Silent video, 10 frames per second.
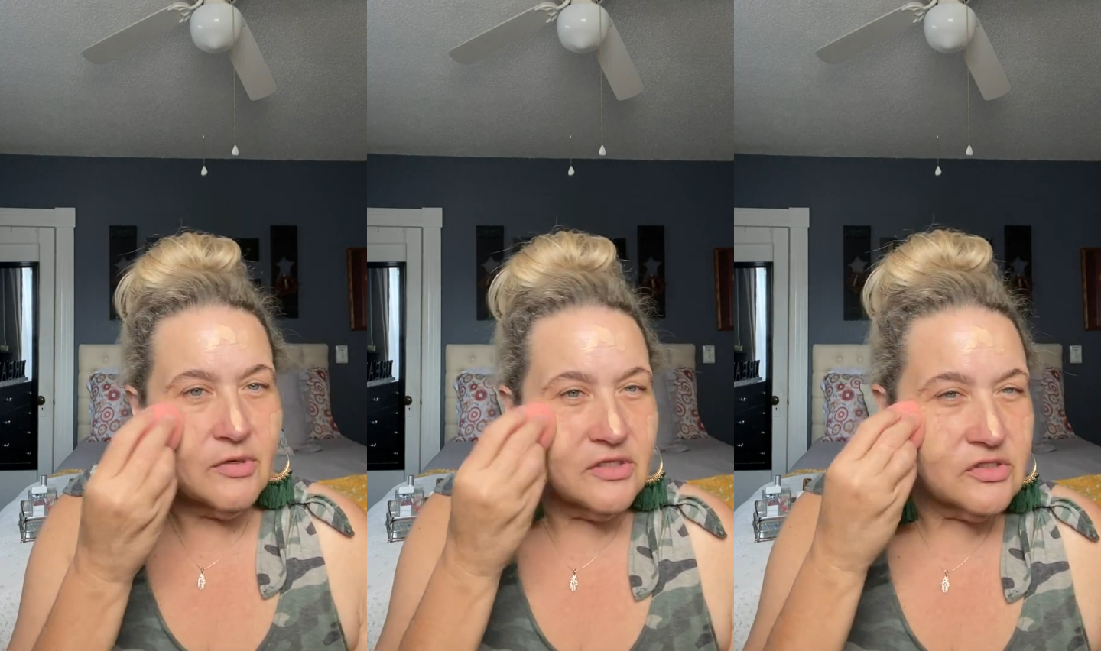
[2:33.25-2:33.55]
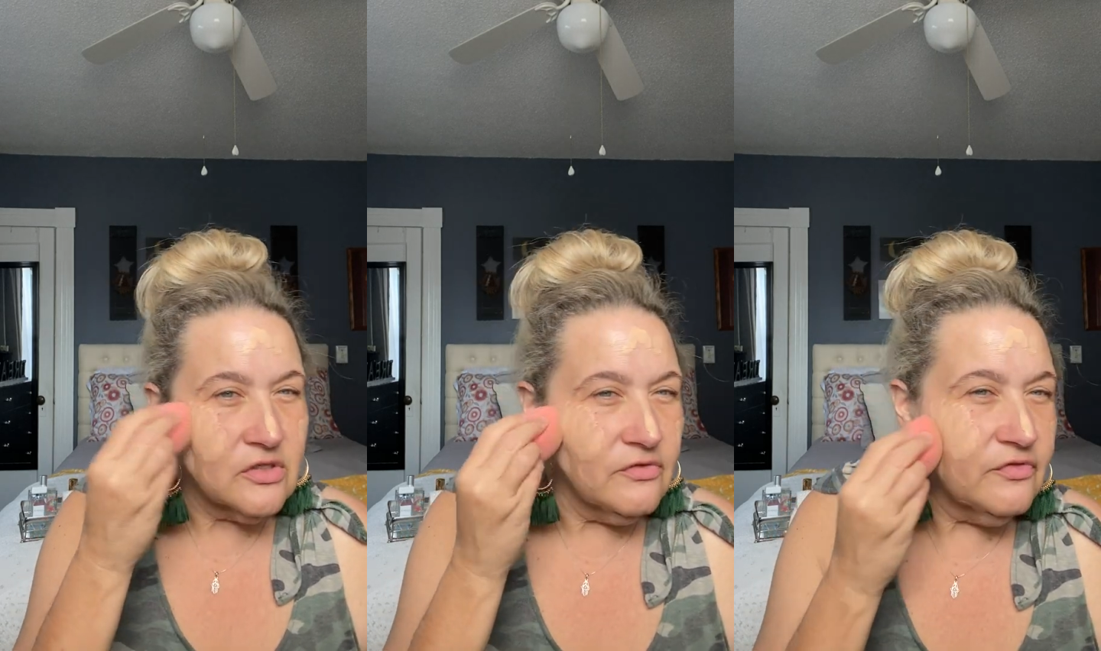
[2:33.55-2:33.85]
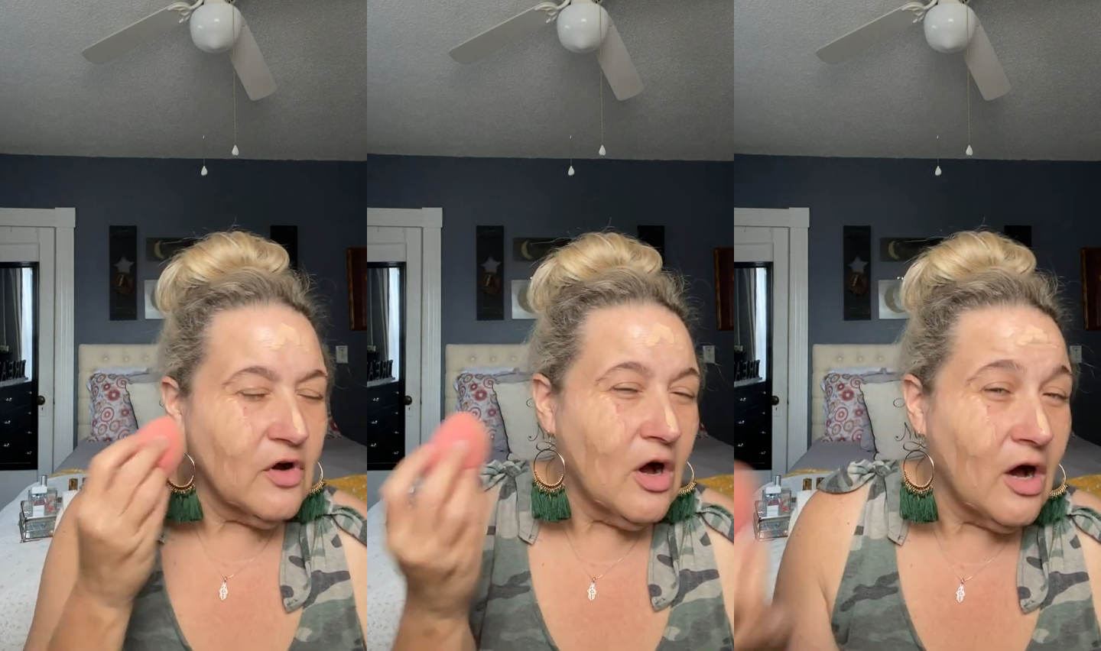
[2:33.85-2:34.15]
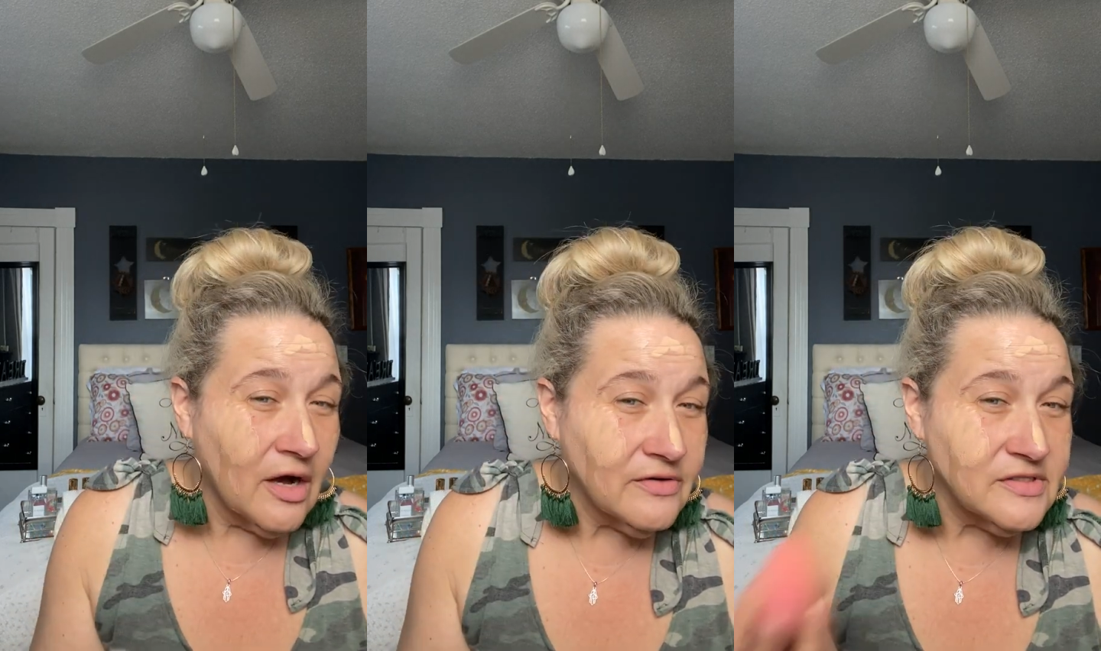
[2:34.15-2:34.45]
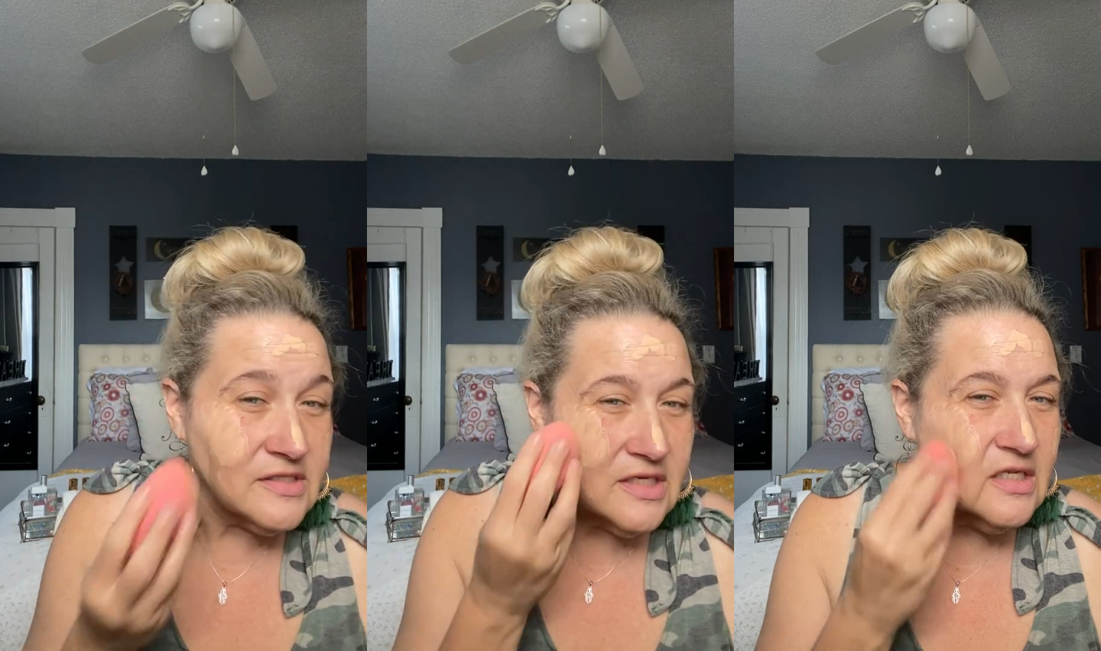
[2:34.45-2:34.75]
but it's good for all
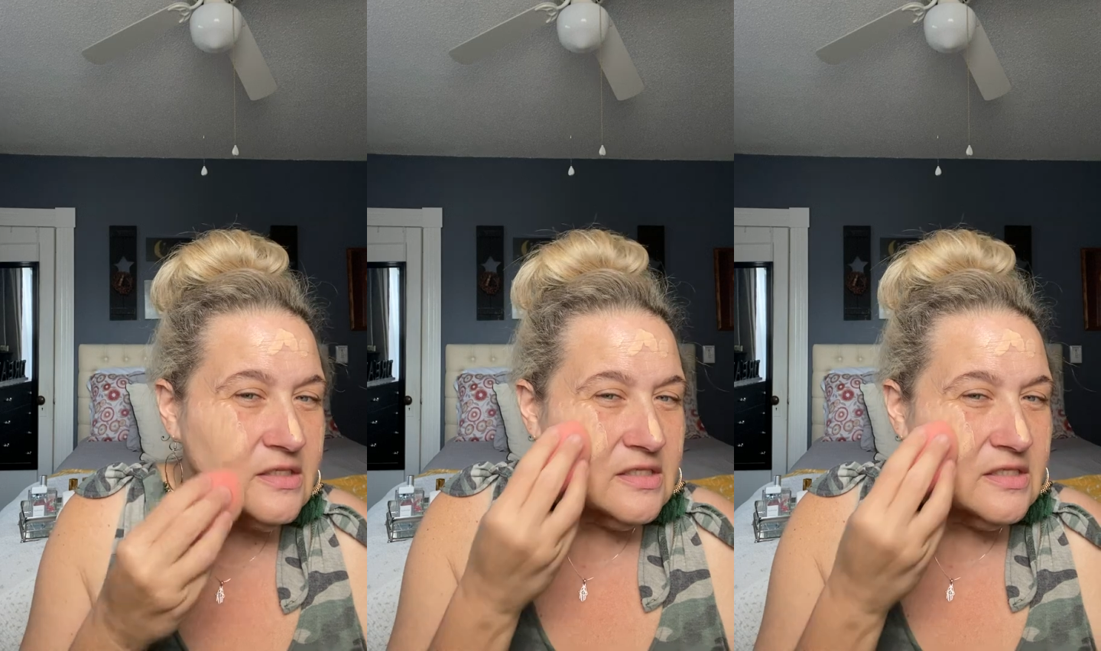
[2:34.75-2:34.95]
skin